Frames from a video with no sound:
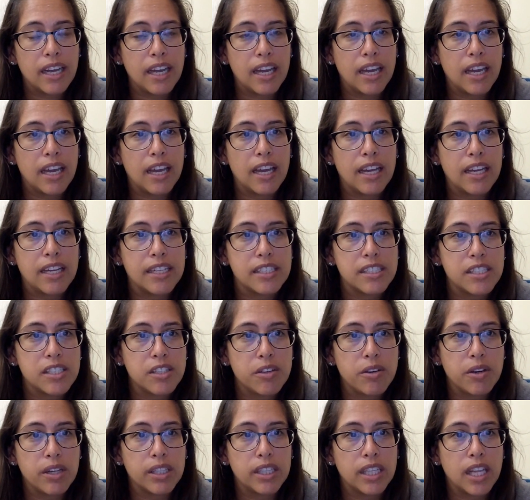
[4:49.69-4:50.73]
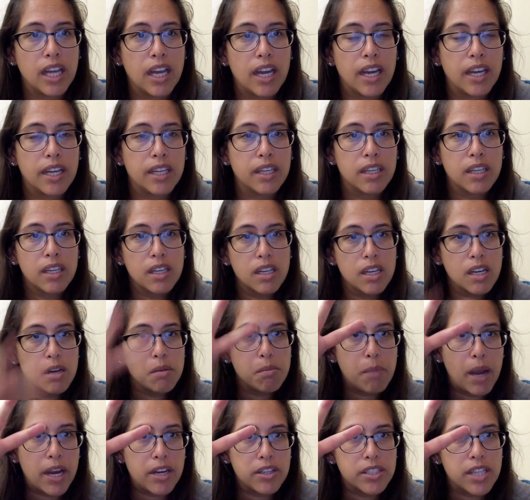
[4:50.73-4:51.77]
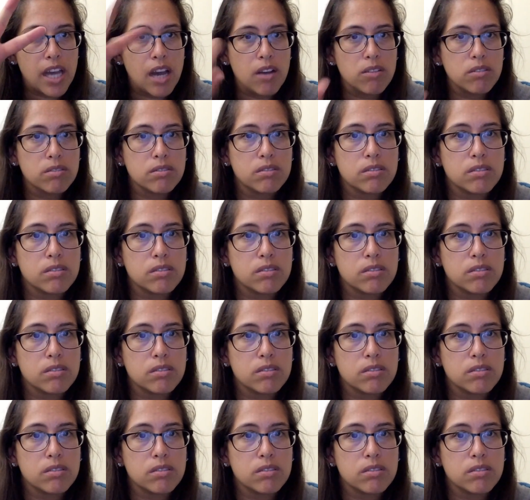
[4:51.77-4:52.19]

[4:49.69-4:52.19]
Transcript: and see you online. Myers out.